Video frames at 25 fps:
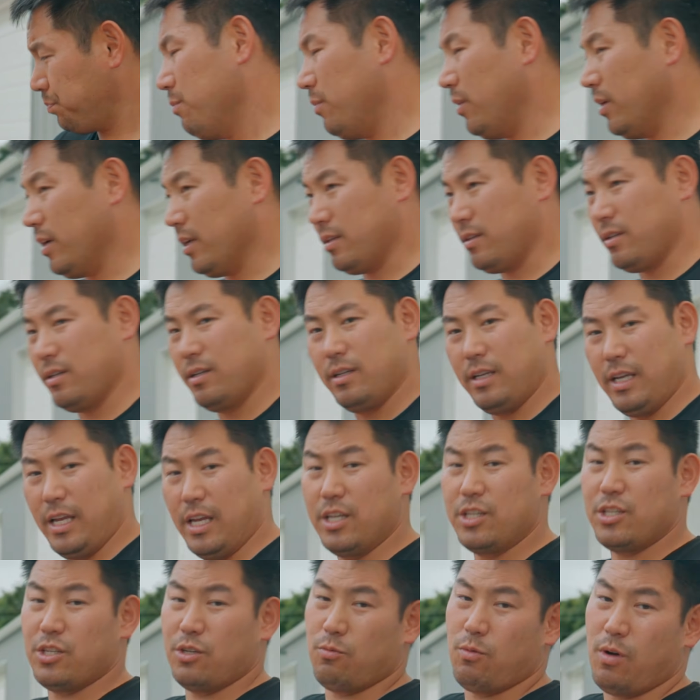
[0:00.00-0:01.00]
But
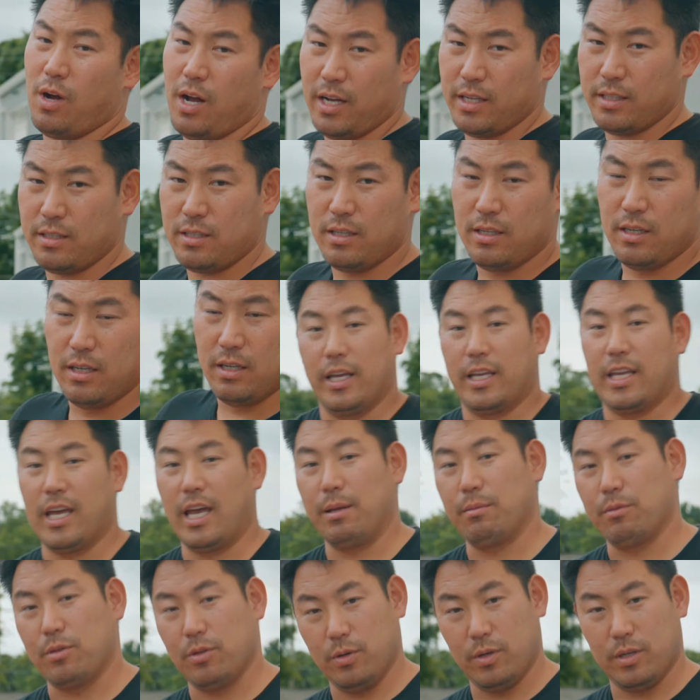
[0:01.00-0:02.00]
engine-wise, it
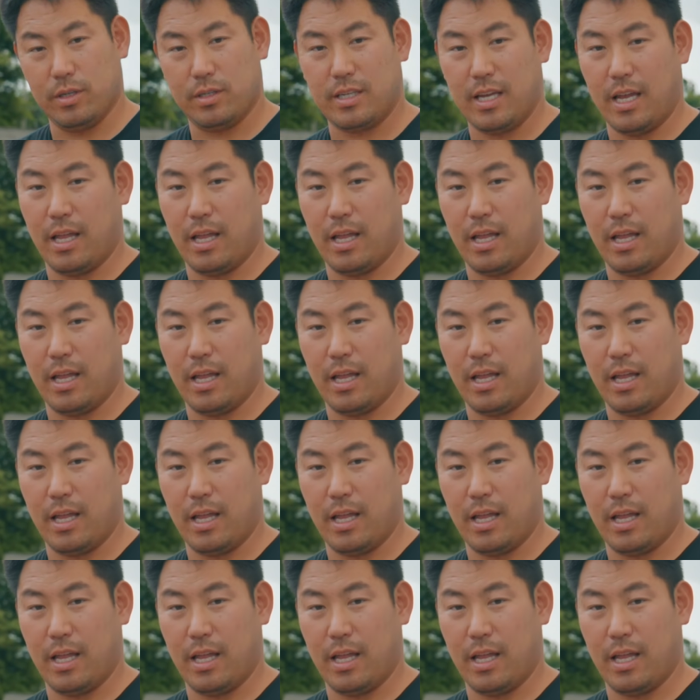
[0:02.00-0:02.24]
came to us,